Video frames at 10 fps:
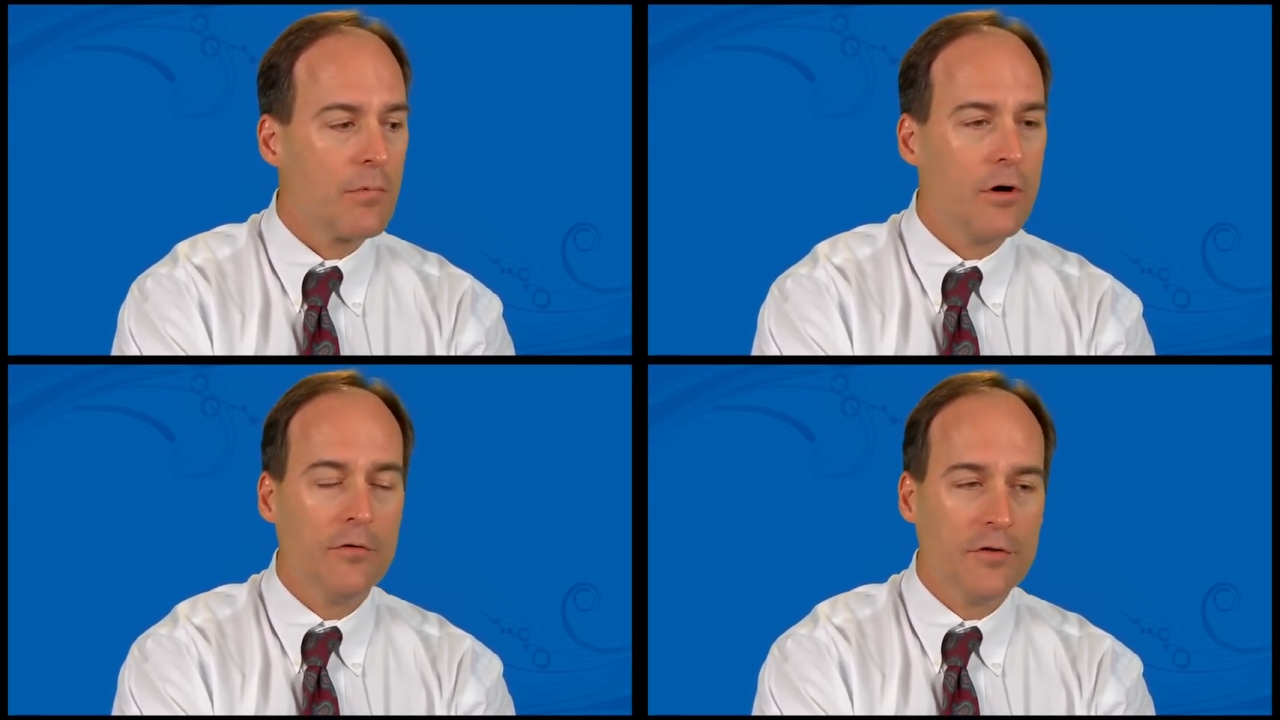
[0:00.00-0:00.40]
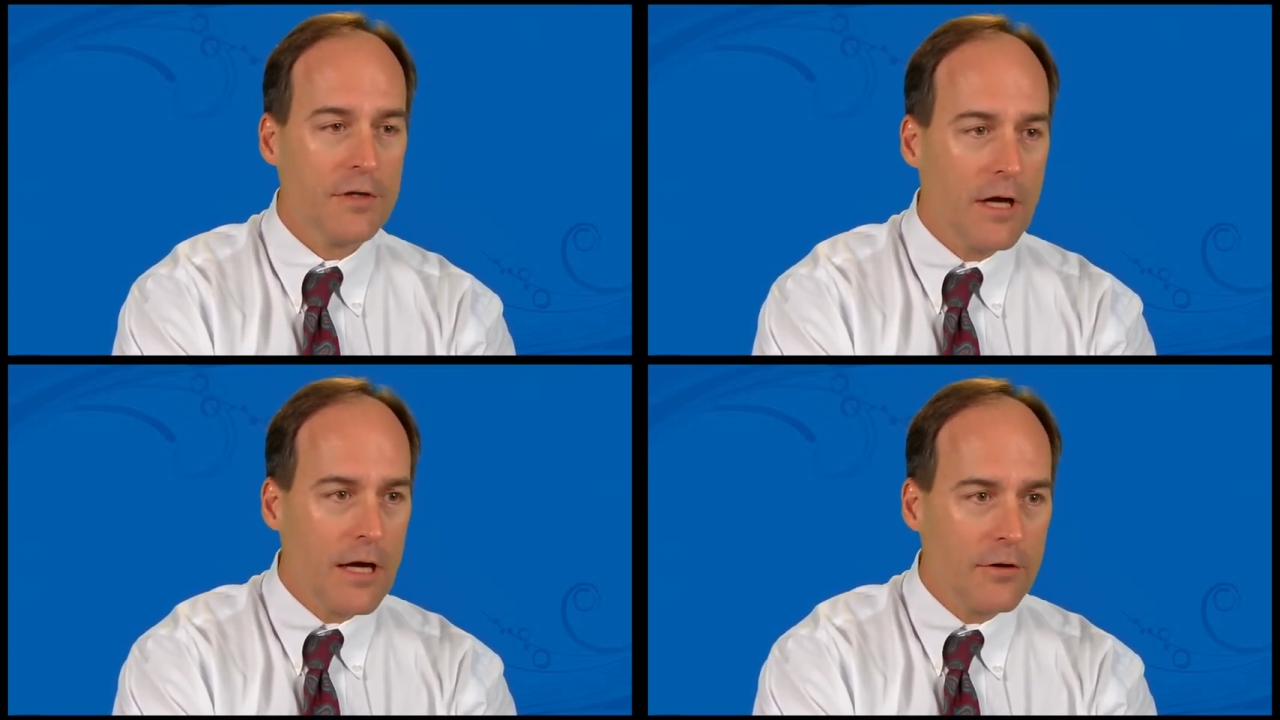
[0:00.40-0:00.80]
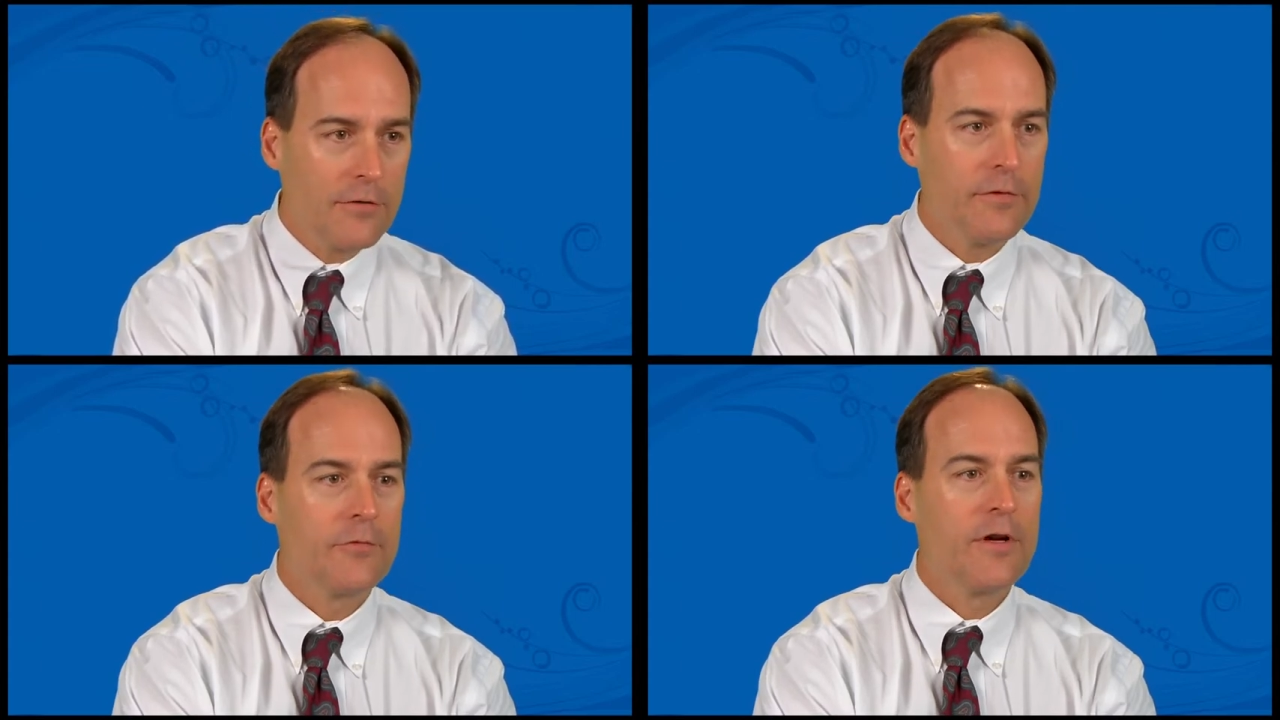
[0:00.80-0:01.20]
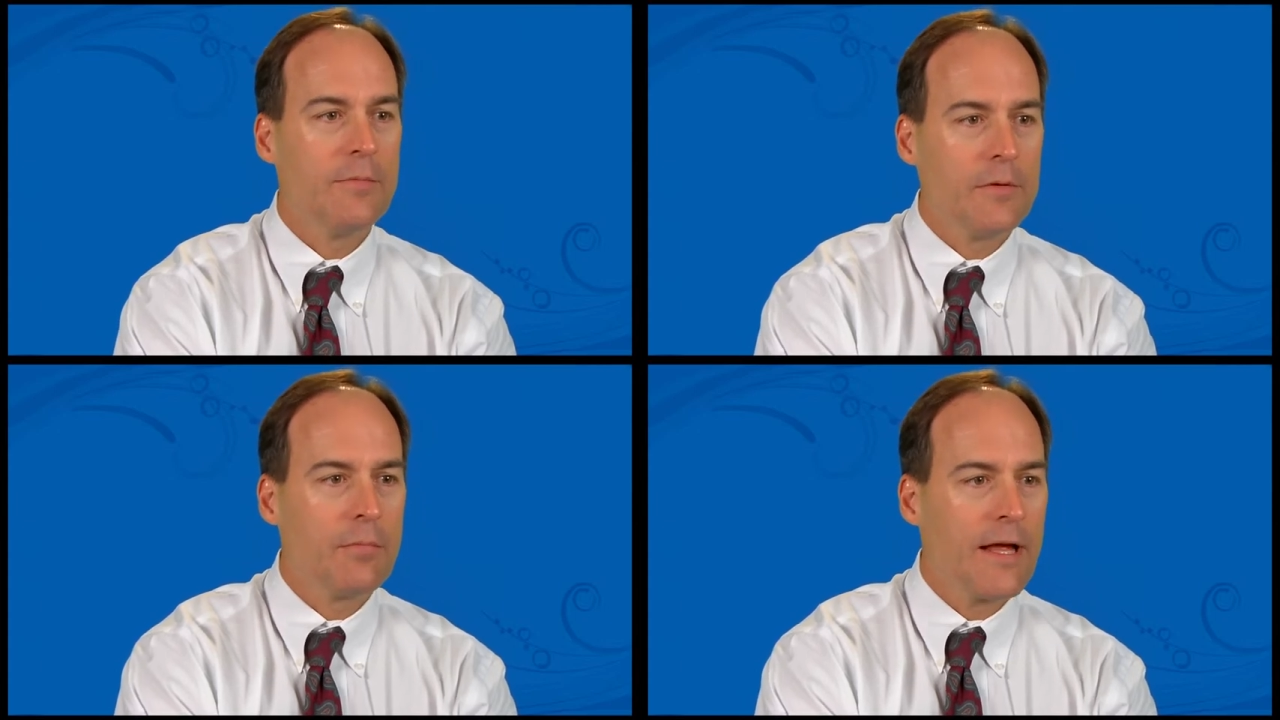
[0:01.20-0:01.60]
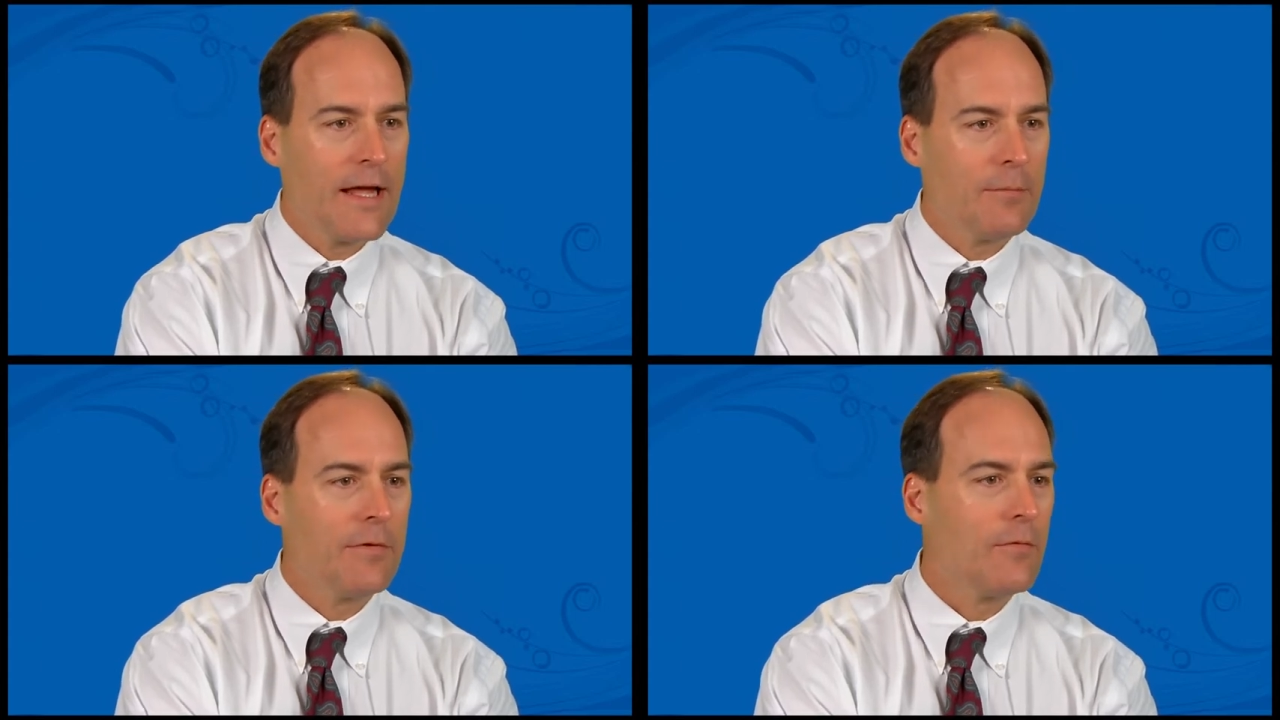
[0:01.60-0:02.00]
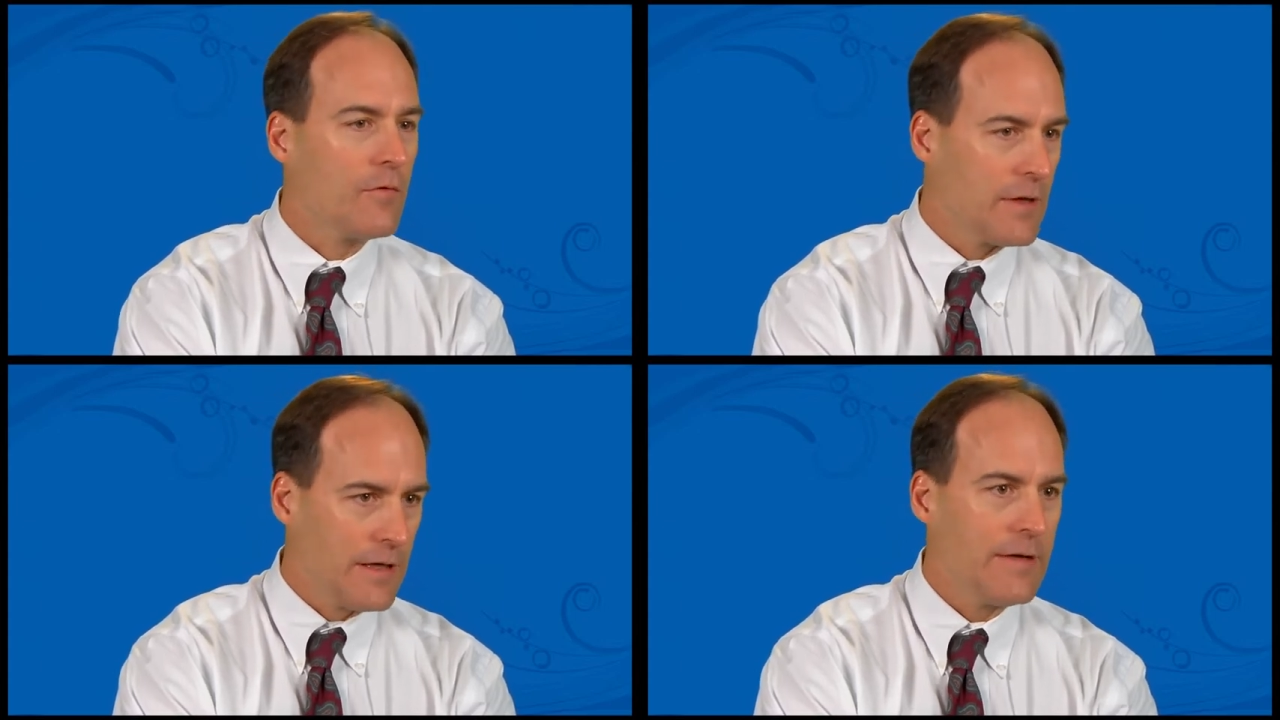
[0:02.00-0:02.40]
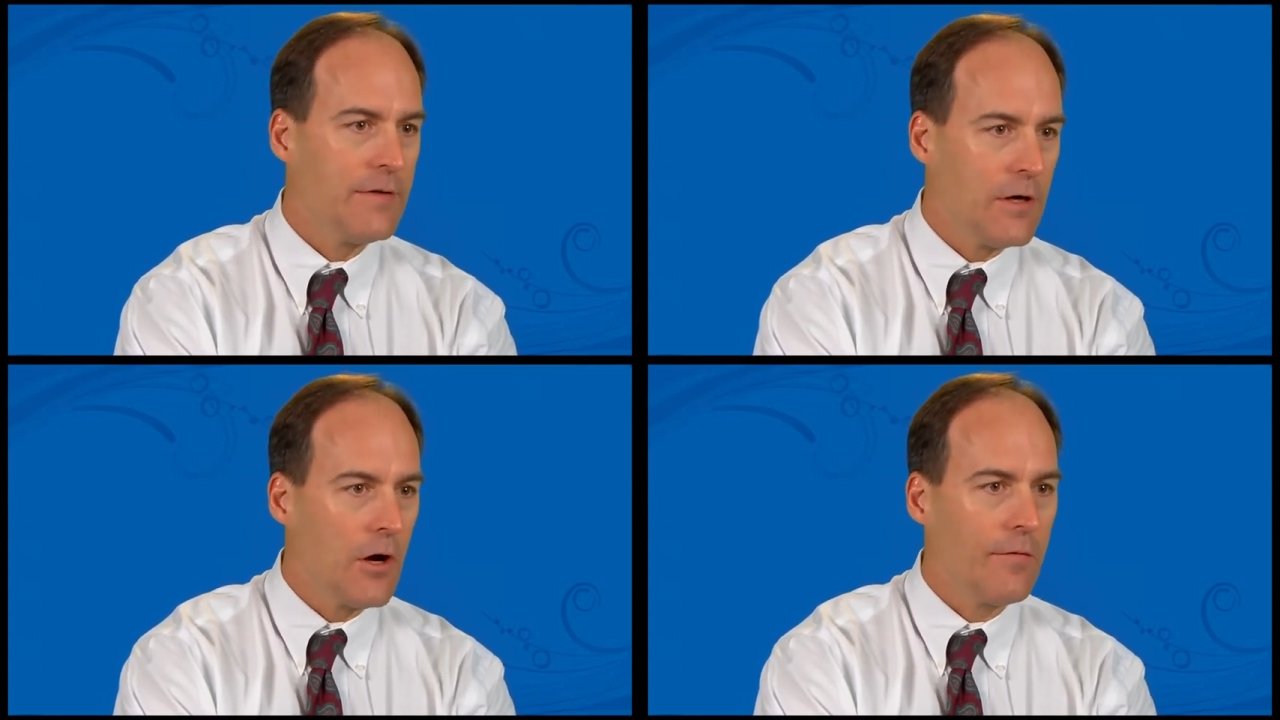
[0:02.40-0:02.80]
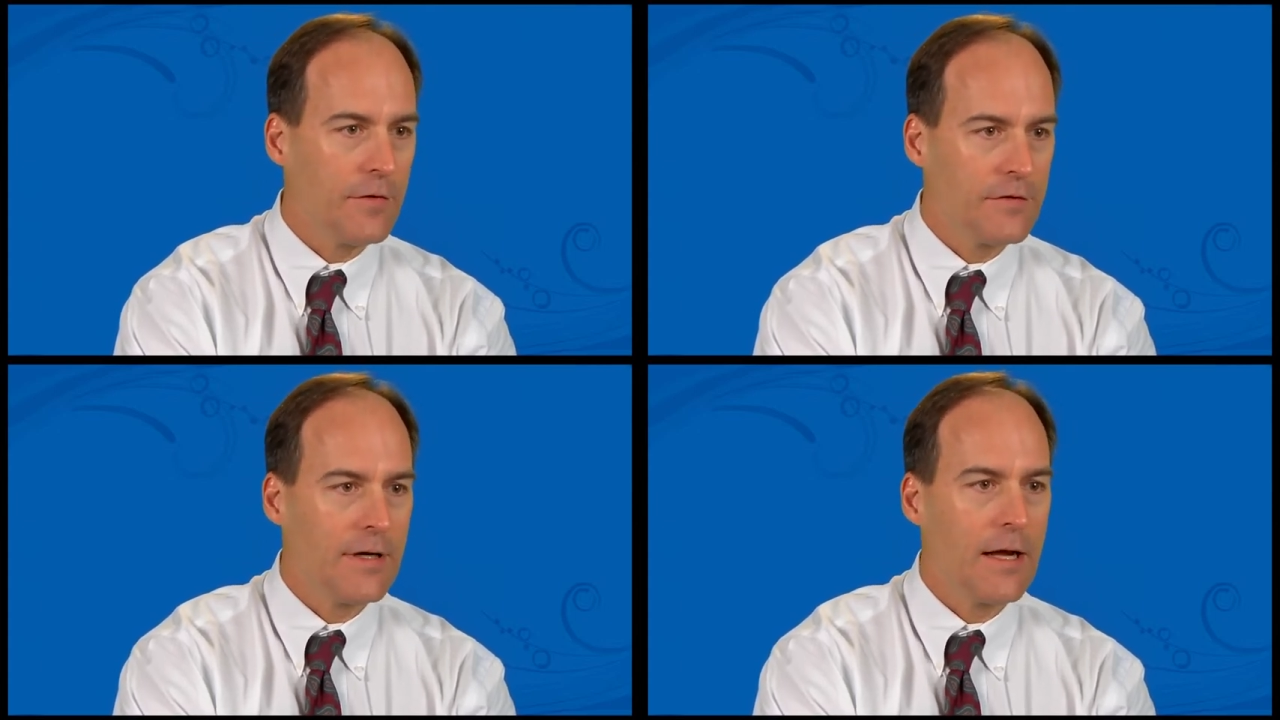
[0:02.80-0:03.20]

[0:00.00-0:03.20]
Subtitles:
pros and cons of a treatment plan before they leave the office,